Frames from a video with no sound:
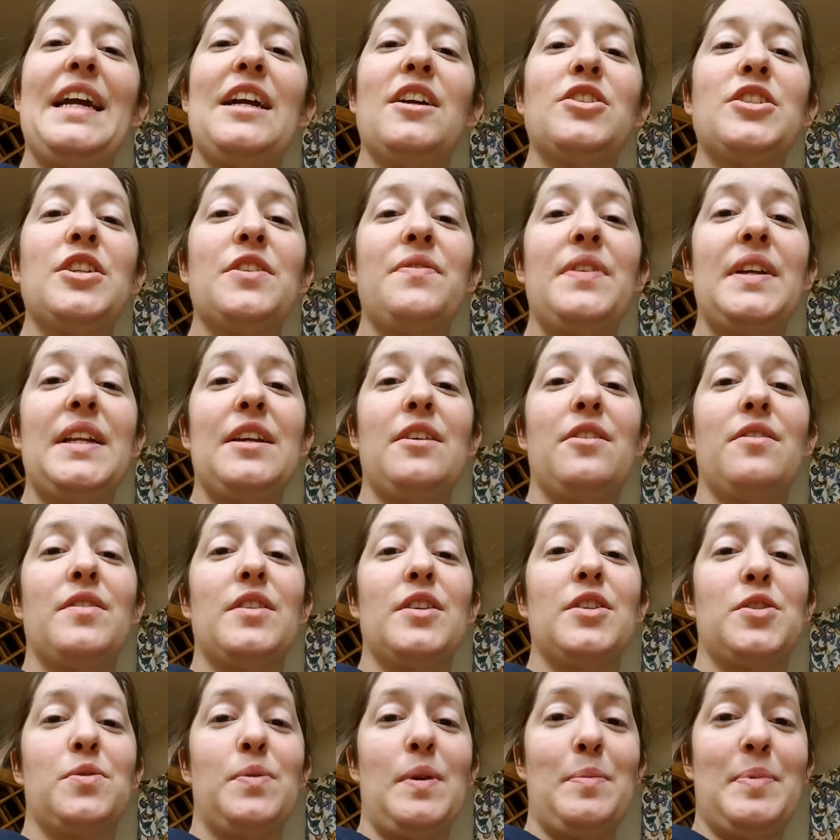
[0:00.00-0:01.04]
Here's a video of
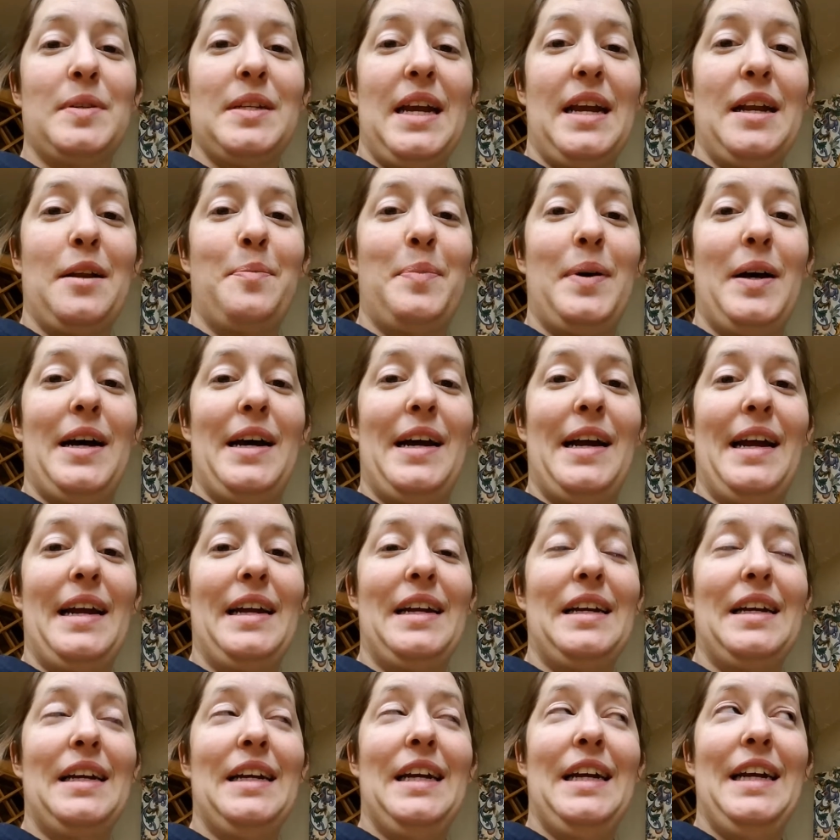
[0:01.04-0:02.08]
the sweet potato
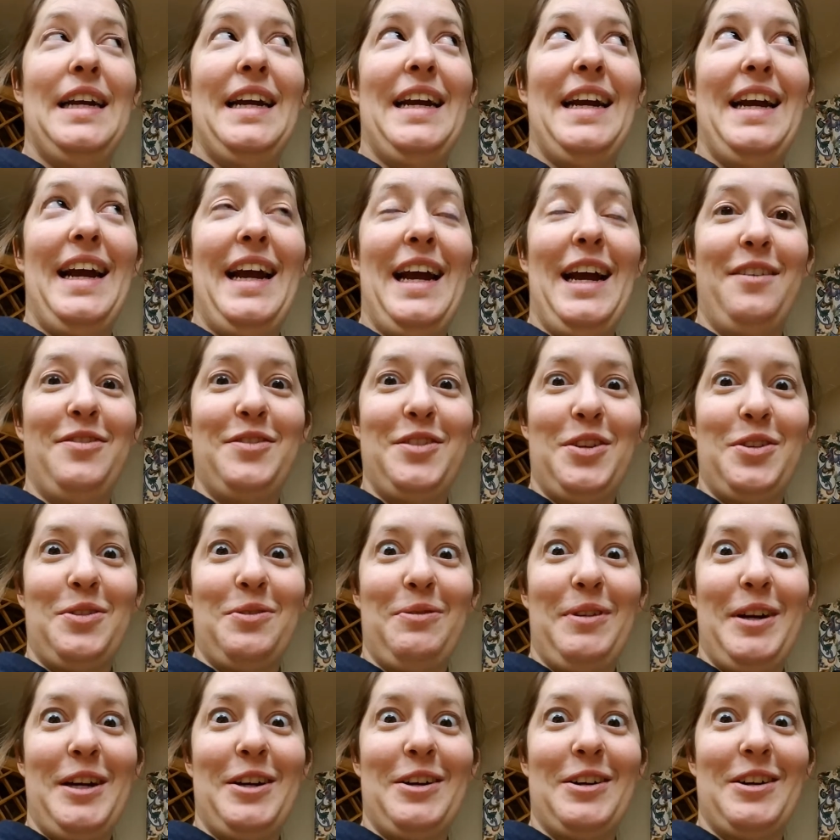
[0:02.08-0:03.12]
pie
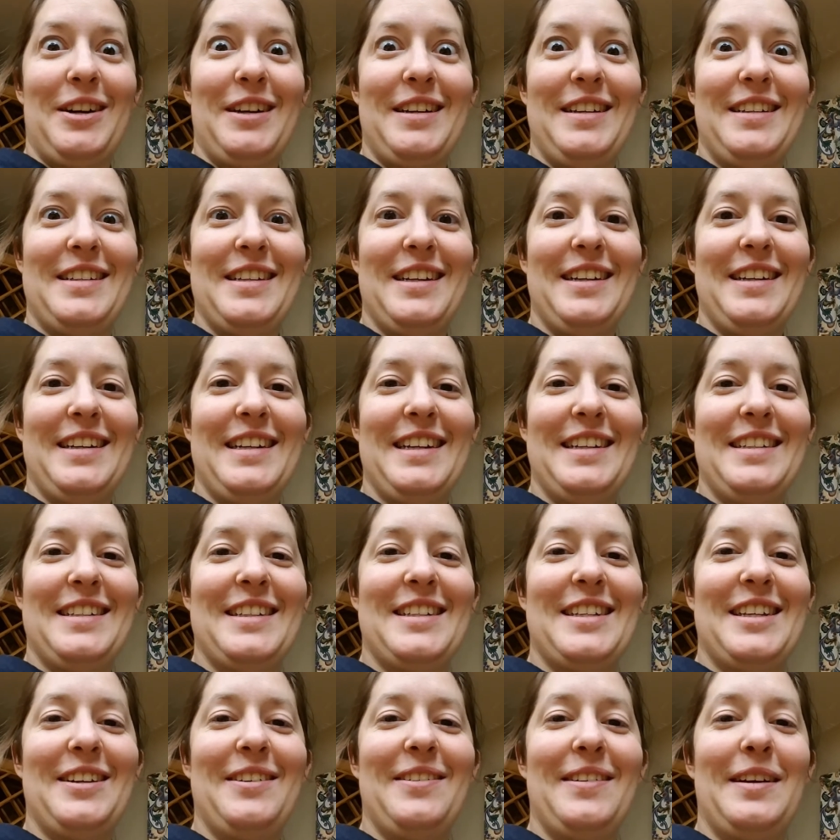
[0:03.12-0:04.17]
after we already dug
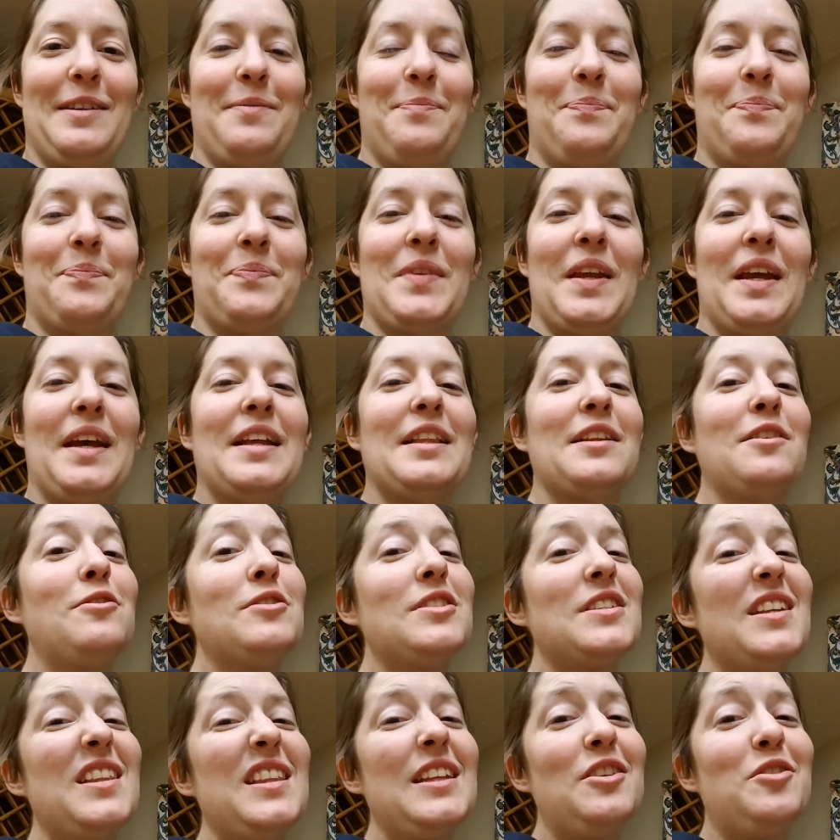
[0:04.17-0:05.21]
into it. There
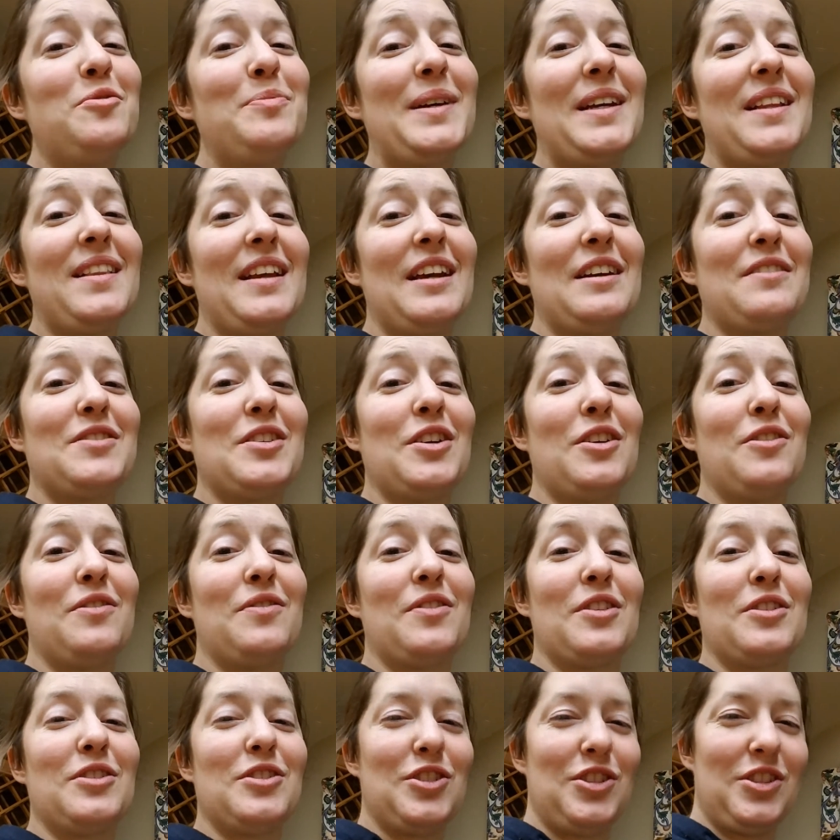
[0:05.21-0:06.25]
was a little bit left
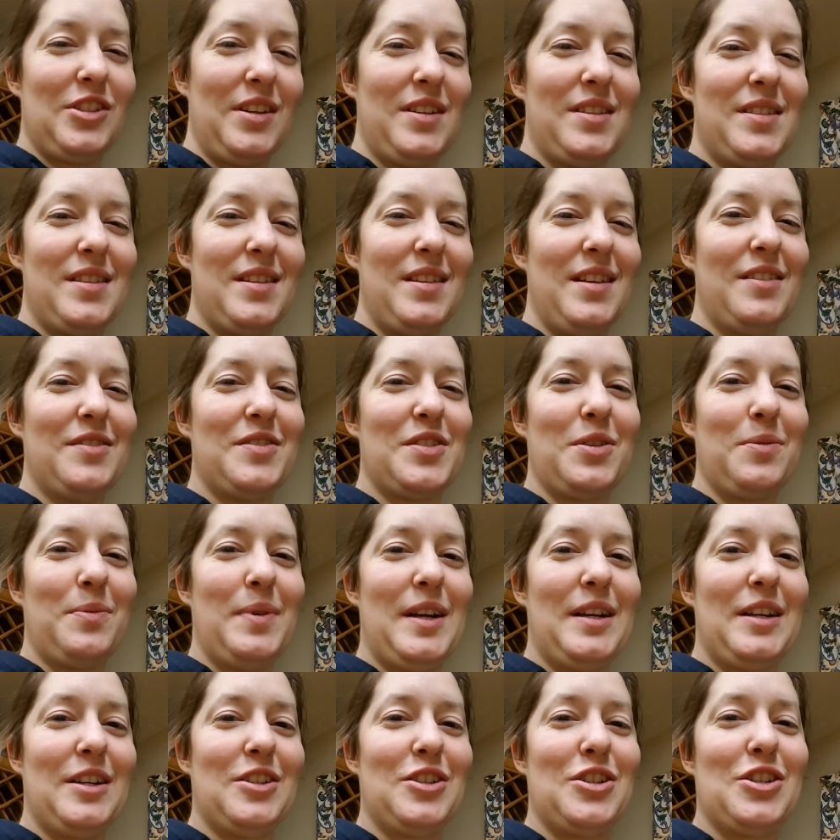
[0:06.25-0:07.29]
over, just enough so
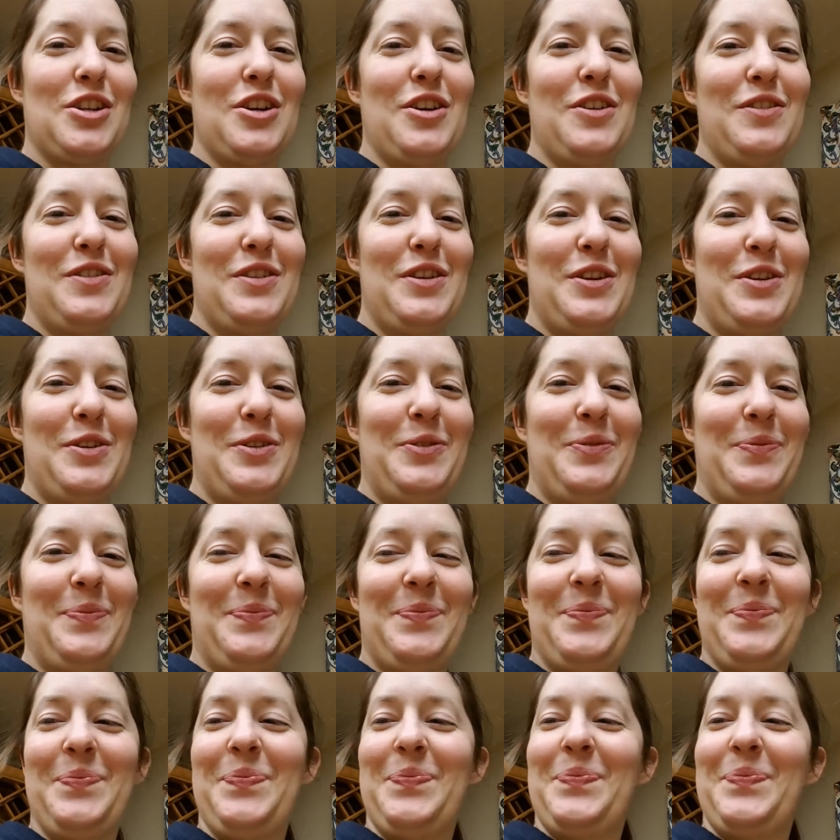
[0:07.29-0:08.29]
we could show you.